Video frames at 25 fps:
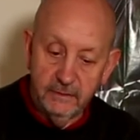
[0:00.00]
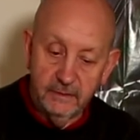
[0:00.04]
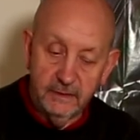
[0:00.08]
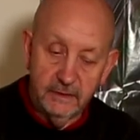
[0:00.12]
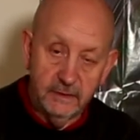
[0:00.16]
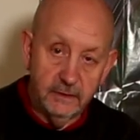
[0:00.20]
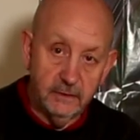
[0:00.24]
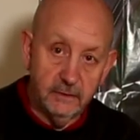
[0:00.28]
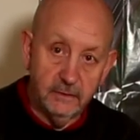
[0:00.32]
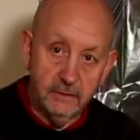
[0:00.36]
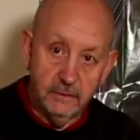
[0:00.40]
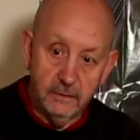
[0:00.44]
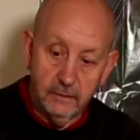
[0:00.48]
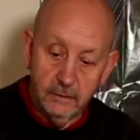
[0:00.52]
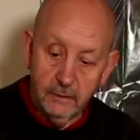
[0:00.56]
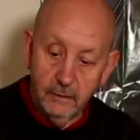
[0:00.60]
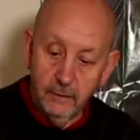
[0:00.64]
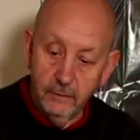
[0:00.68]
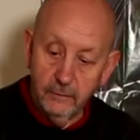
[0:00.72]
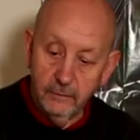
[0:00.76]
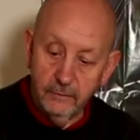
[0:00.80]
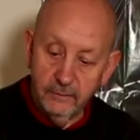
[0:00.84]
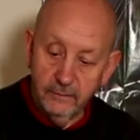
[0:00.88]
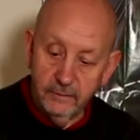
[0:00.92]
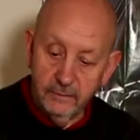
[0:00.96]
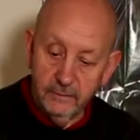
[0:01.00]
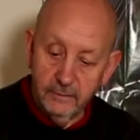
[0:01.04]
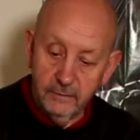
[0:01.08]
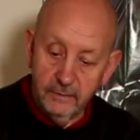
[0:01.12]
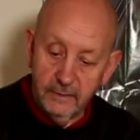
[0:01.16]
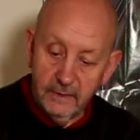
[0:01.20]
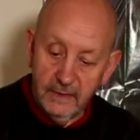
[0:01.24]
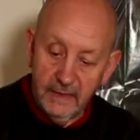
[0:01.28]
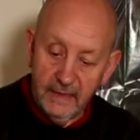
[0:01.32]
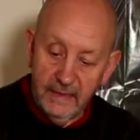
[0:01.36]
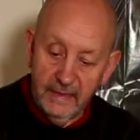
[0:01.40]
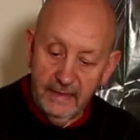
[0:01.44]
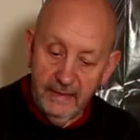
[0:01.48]
They just don't
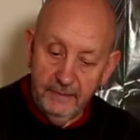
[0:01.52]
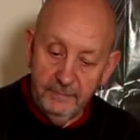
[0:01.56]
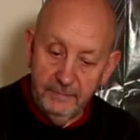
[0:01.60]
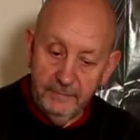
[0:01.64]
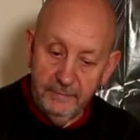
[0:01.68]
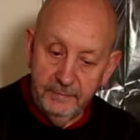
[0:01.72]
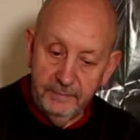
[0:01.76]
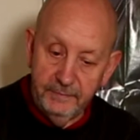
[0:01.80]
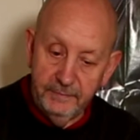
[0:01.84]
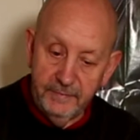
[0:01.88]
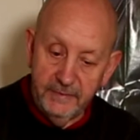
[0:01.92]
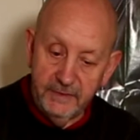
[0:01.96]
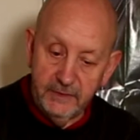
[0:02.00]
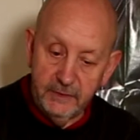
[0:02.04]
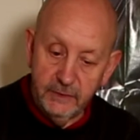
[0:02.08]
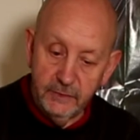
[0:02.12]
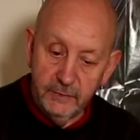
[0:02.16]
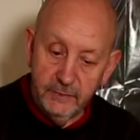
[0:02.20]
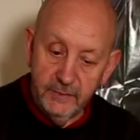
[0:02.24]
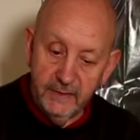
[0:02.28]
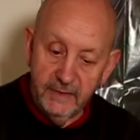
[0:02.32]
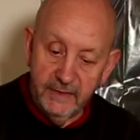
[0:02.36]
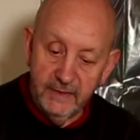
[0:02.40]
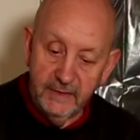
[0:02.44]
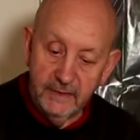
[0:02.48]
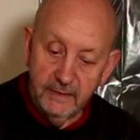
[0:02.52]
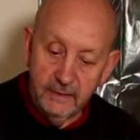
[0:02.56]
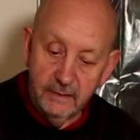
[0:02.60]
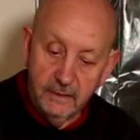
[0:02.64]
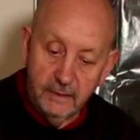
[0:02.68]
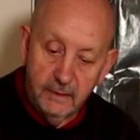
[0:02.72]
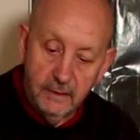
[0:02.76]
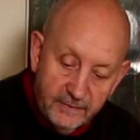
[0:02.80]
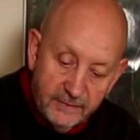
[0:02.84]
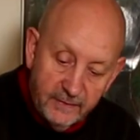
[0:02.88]
clip between